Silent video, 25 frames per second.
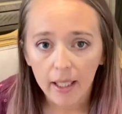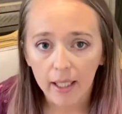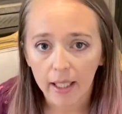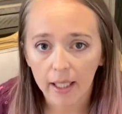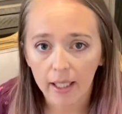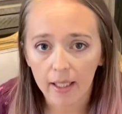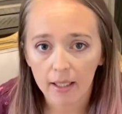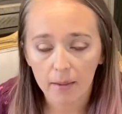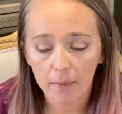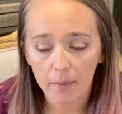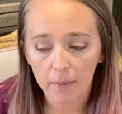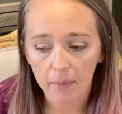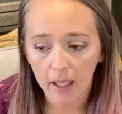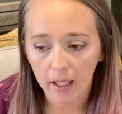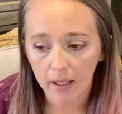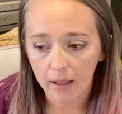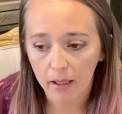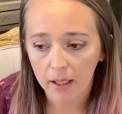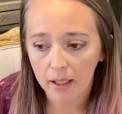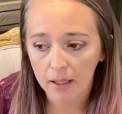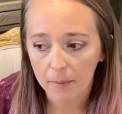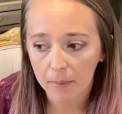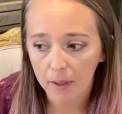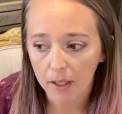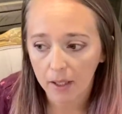It's
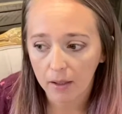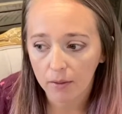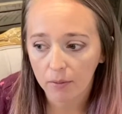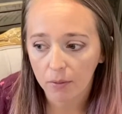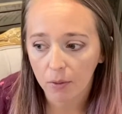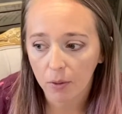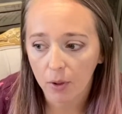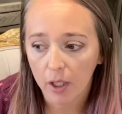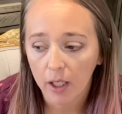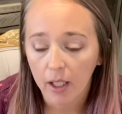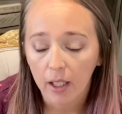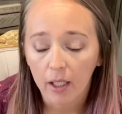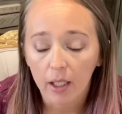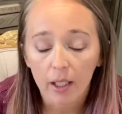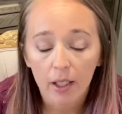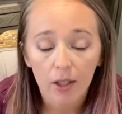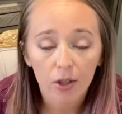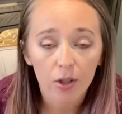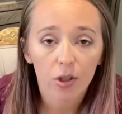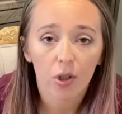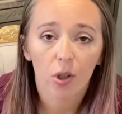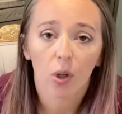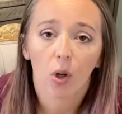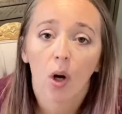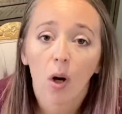planned for, here's
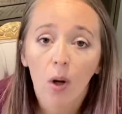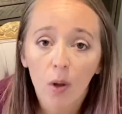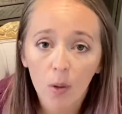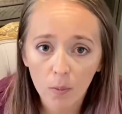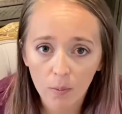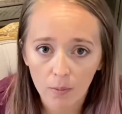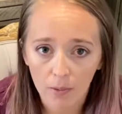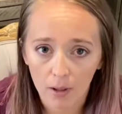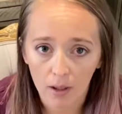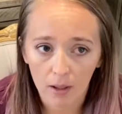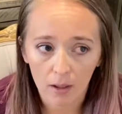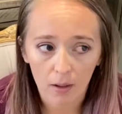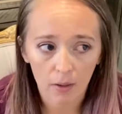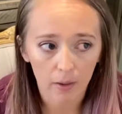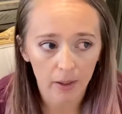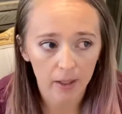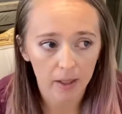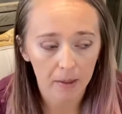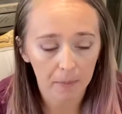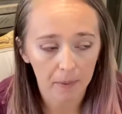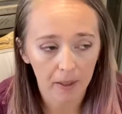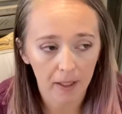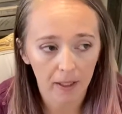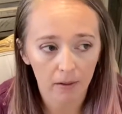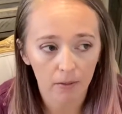your homework, or it's
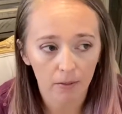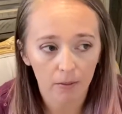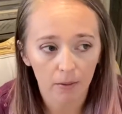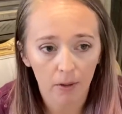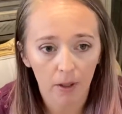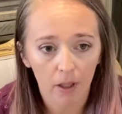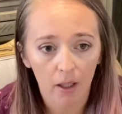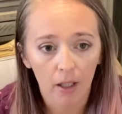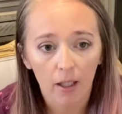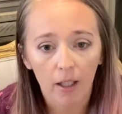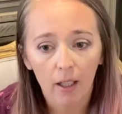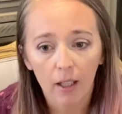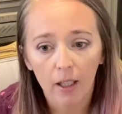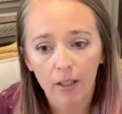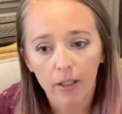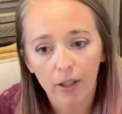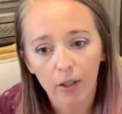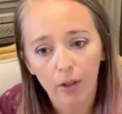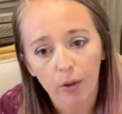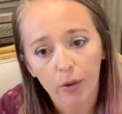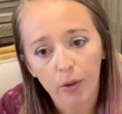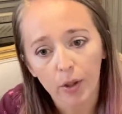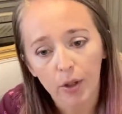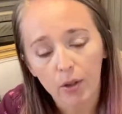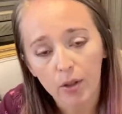planned for, you
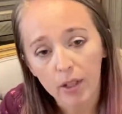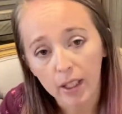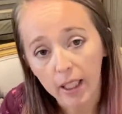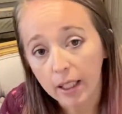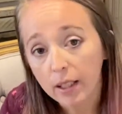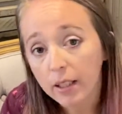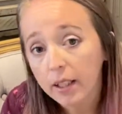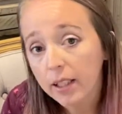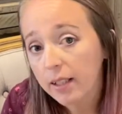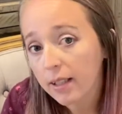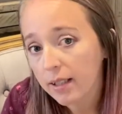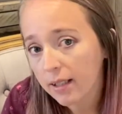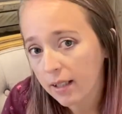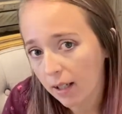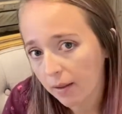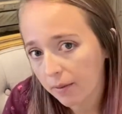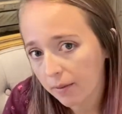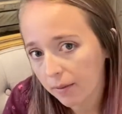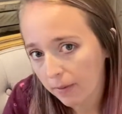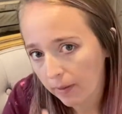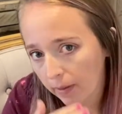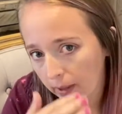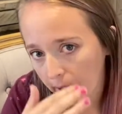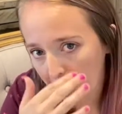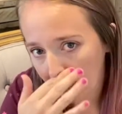know, your daily stuff
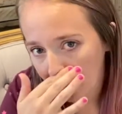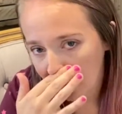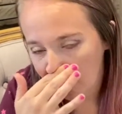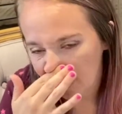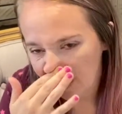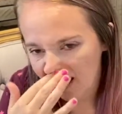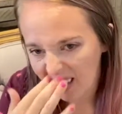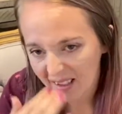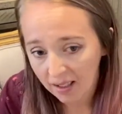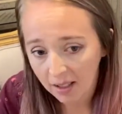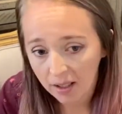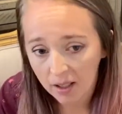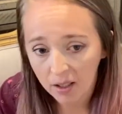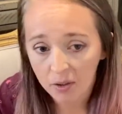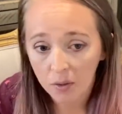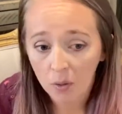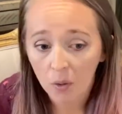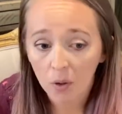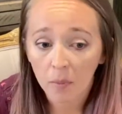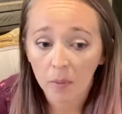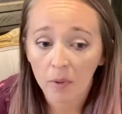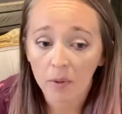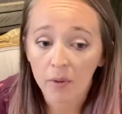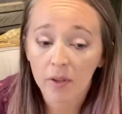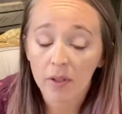as a
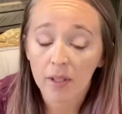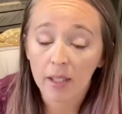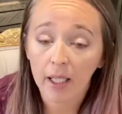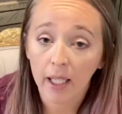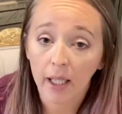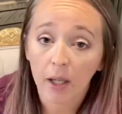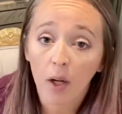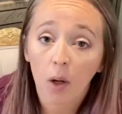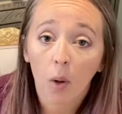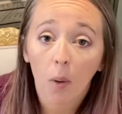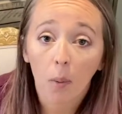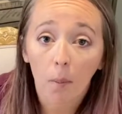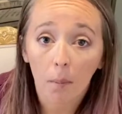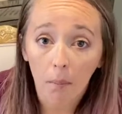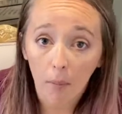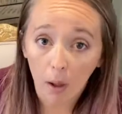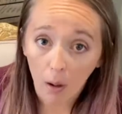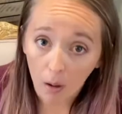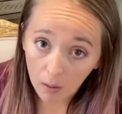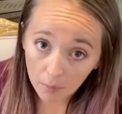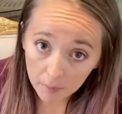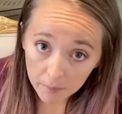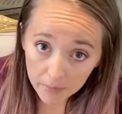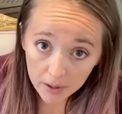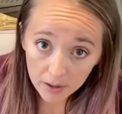normal stay-at-home
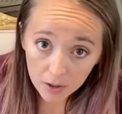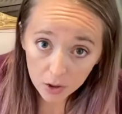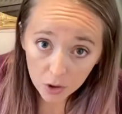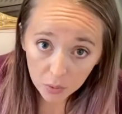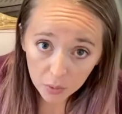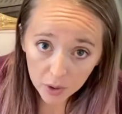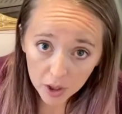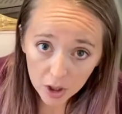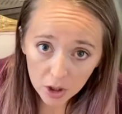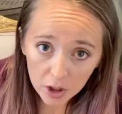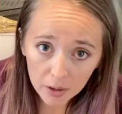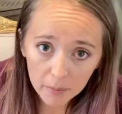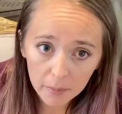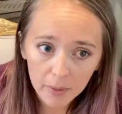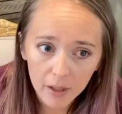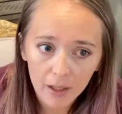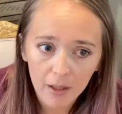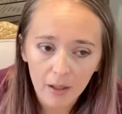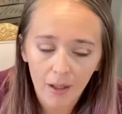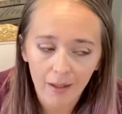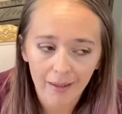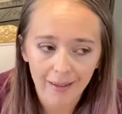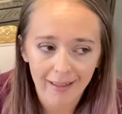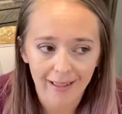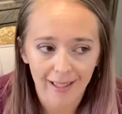mom situation, but
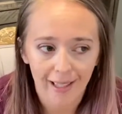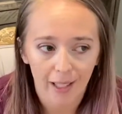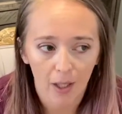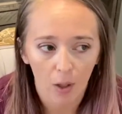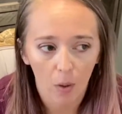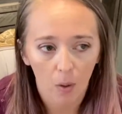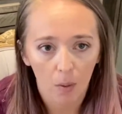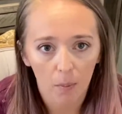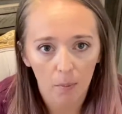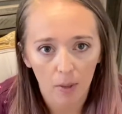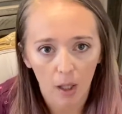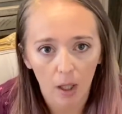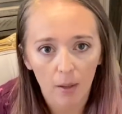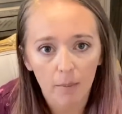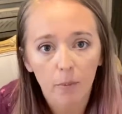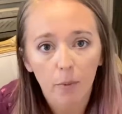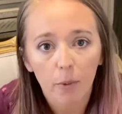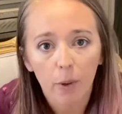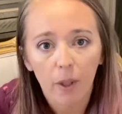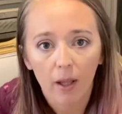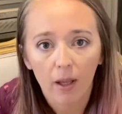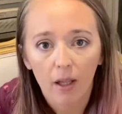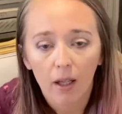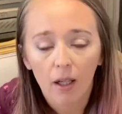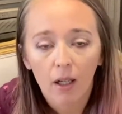not a stay-at-home mom
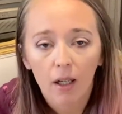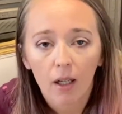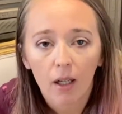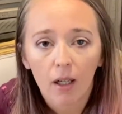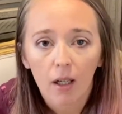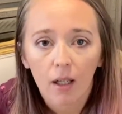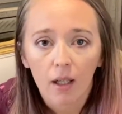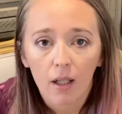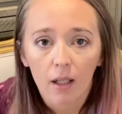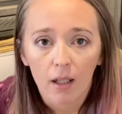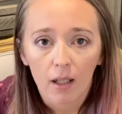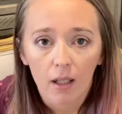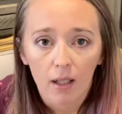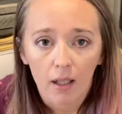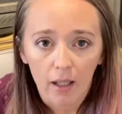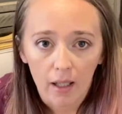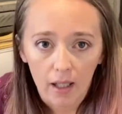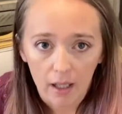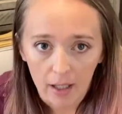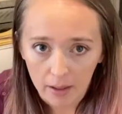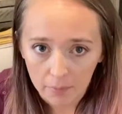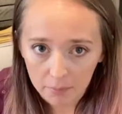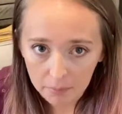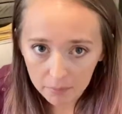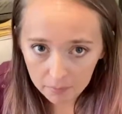with
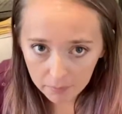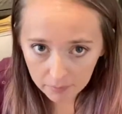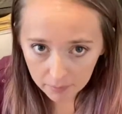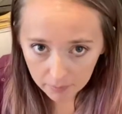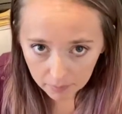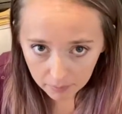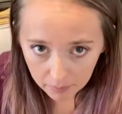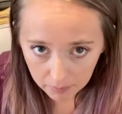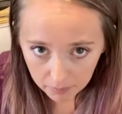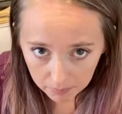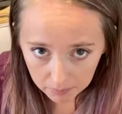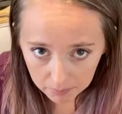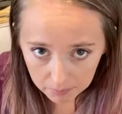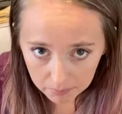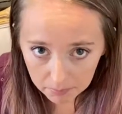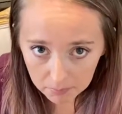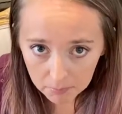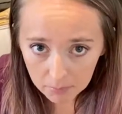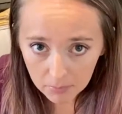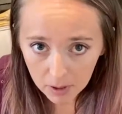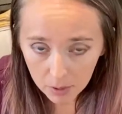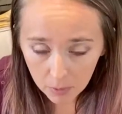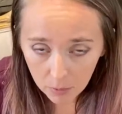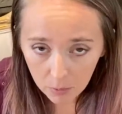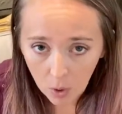a
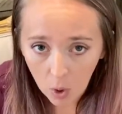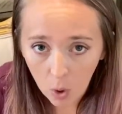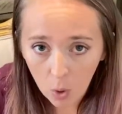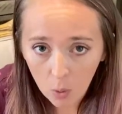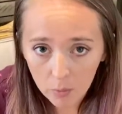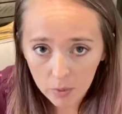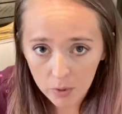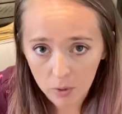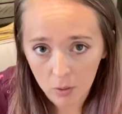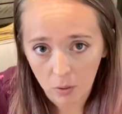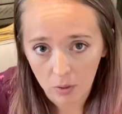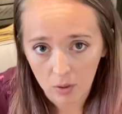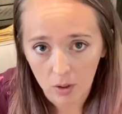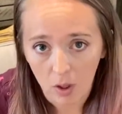homeschool